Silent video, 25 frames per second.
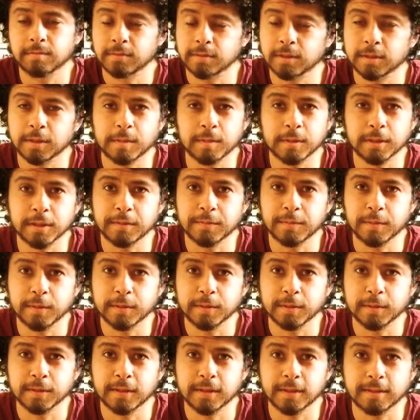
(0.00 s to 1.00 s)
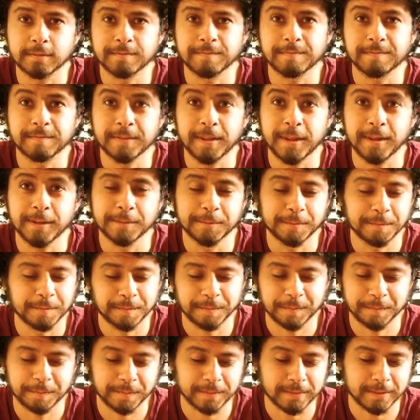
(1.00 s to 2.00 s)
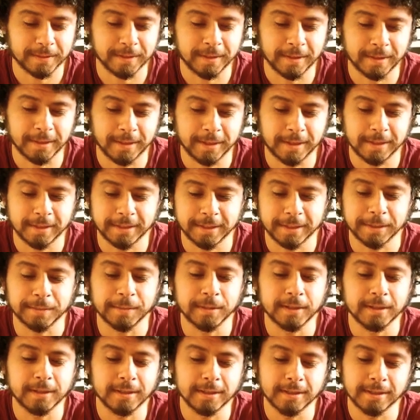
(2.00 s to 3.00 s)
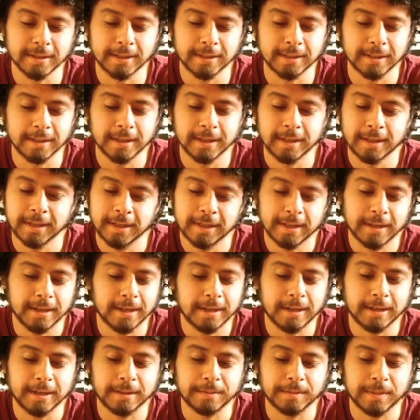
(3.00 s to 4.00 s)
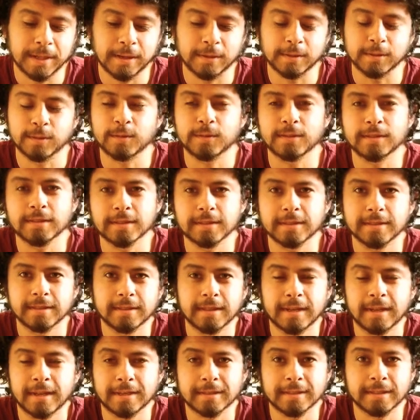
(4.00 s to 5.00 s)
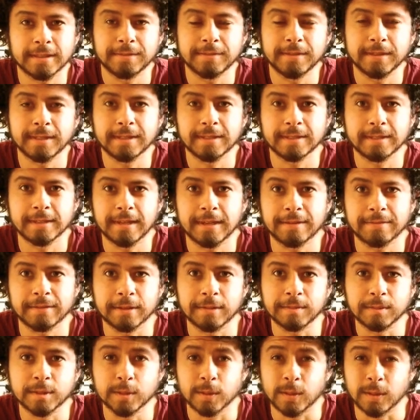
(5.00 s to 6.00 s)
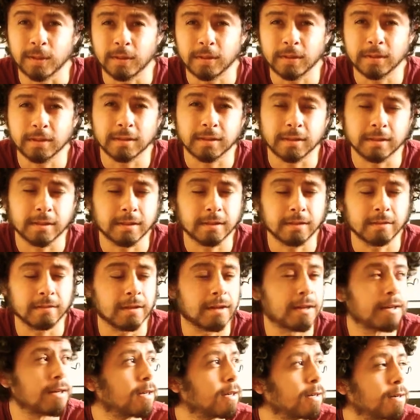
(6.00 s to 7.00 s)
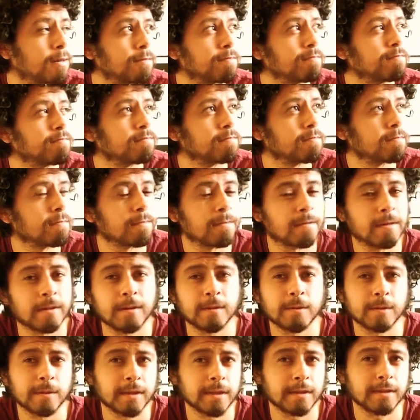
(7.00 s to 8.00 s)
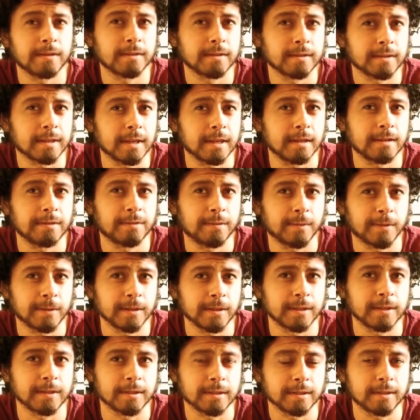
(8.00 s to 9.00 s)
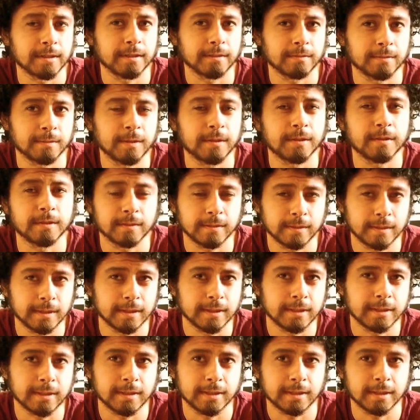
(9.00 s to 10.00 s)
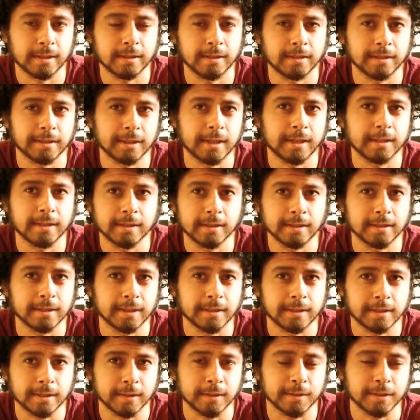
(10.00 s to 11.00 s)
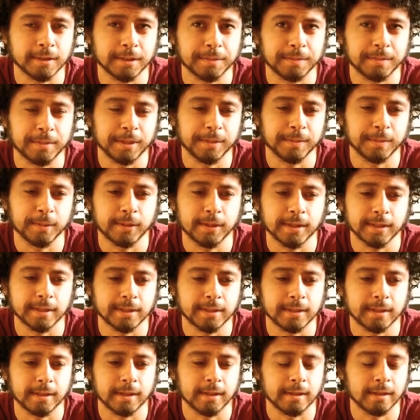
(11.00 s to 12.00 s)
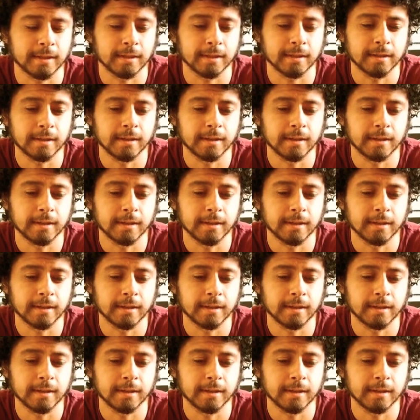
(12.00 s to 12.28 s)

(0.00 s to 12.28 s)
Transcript: So I'm looking forward to that. Yeah. Similarly, outdoor activities have come to a halt. Though here in California, well, I should say Los Angeles, I still see people outside.